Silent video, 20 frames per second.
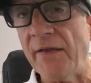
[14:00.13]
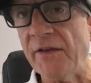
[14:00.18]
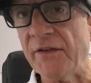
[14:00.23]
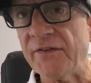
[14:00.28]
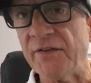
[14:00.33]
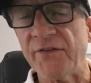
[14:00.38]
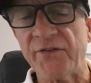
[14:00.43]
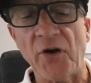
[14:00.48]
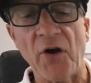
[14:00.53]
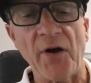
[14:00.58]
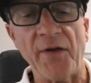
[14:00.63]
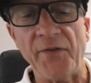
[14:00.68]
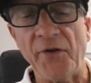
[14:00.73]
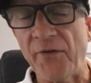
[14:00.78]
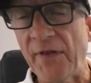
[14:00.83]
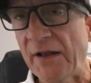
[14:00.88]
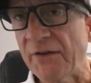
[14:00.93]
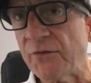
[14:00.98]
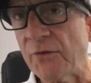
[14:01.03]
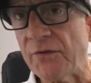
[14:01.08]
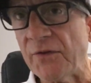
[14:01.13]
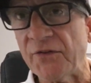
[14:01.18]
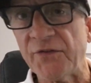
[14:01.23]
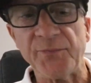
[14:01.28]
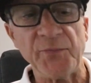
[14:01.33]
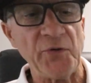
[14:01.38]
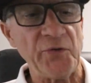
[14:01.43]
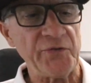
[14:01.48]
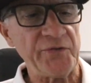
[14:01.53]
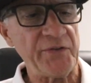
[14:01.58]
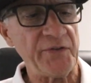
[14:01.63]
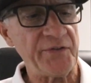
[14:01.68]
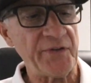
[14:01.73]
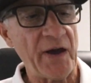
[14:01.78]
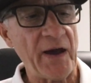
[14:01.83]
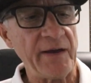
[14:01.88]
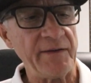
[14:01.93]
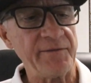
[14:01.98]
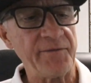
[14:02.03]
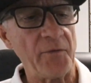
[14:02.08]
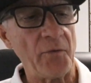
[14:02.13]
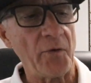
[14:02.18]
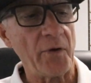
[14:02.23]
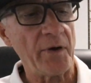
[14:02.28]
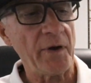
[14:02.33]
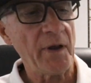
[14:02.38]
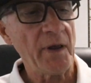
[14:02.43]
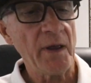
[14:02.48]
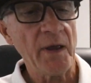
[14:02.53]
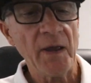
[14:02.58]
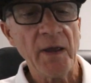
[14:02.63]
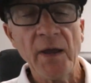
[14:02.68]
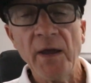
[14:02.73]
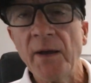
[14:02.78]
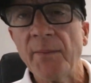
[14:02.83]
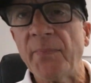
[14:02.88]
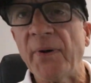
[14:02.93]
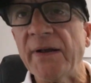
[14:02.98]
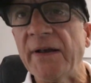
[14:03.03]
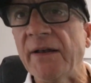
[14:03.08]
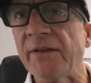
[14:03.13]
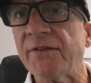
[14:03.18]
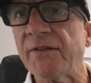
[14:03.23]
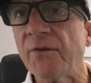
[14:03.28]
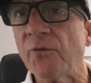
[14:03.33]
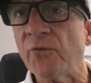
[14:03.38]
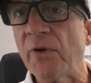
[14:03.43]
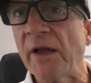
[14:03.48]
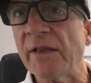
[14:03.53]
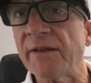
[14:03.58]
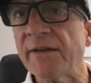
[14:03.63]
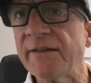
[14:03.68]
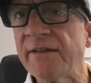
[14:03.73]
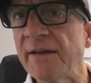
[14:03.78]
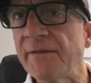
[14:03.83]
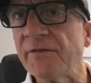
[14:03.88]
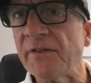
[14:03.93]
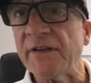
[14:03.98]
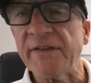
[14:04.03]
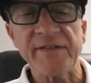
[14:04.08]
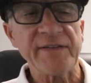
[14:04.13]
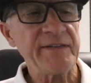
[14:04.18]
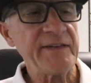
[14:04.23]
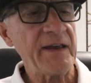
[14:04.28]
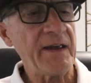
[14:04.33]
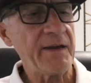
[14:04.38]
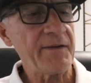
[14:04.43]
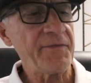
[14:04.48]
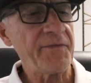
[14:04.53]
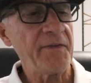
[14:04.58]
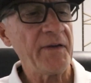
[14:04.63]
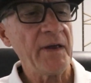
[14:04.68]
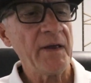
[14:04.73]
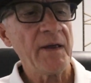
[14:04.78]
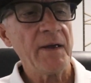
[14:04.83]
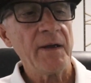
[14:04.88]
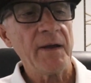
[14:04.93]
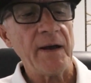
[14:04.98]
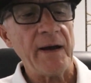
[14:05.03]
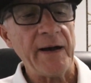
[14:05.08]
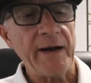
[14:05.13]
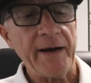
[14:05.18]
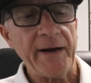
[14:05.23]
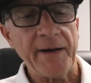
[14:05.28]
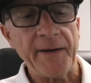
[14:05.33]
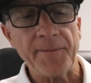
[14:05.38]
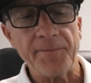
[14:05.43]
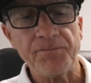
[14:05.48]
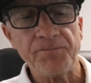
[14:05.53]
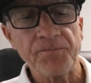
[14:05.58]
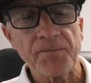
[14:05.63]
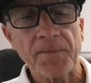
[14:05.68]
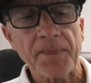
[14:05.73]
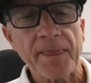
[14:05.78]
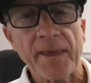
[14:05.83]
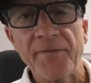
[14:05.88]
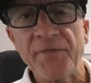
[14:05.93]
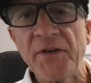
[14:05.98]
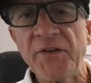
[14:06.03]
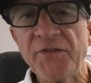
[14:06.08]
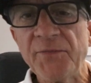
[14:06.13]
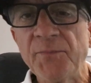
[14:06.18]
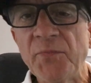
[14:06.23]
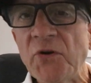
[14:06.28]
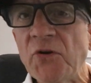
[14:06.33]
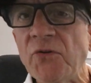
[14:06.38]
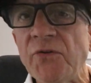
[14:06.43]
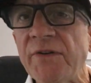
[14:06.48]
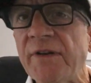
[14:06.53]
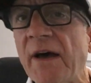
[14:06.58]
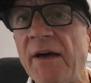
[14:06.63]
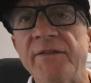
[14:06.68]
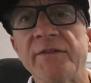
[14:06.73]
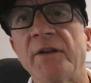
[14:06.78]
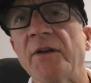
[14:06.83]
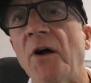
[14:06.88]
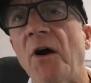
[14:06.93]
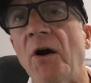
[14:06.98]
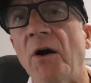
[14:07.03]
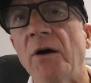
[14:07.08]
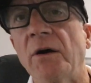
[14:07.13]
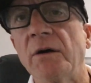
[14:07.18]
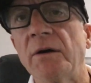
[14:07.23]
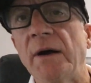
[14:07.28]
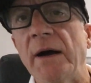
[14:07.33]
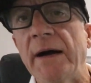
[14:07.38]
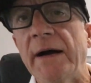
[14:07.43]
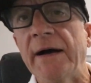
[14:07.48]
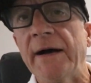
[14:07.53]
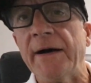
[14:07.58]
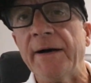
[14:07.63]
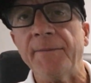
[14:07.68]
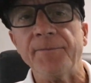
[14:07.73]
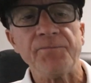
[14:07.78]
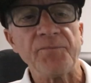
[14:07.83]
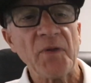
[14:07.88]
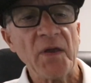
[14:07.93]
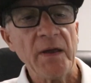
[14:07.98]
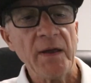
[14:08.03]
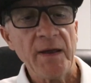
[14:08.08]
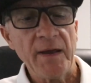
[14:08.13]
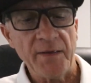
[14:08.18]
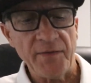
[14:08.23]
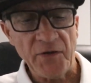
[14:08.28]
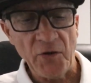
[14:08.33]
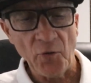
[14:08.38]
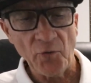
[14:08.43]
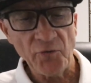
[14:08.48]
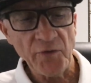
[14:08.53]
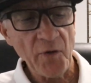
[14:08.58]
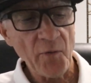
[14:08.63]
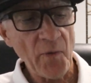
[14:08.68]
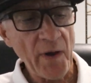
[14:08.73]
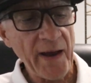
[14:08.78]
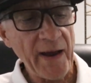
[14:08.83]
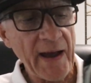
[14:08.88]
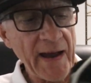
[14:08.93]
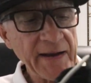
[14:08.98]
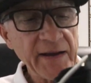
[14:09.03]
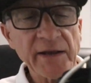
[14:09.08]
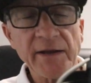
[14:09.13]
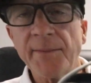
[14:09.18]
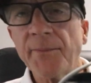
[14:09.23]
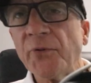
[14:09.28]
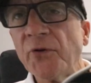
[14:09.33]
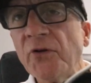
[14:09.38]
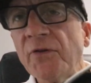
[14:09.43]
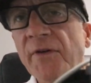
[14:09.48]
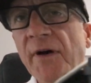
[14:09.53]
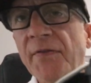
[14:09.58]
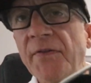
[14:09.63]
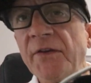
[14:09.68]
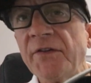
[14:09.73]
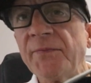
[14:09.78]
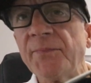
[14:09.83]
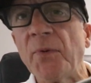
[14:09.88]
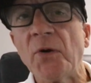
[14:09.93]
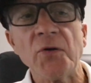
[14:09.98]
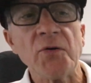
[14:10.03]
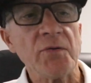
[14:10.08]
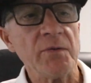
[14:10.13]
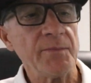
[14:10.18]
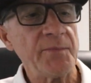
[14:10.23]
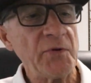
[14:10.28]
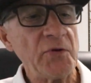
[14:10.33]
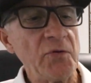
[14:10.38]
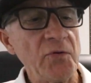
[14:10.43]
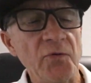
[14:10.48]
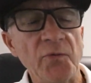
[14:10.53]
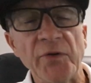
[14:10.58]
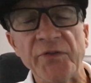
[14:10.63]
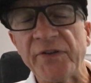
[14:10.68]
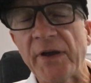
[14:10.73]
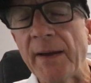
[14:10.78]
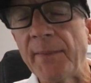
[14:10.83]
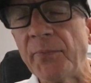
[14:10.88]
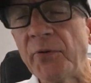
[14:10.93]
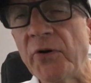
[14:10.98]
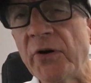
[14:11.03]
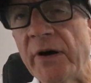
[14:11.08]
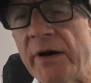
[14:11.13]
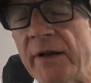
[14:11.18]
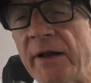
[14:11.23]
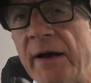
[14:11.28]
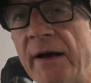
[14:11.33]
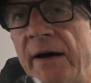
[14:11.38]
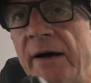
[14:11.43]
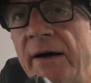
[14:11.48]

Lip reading: this is on there. That's what this boot's designed for. But it's relatively stiff. This boot does it all. The only way I could improve on this boot was I put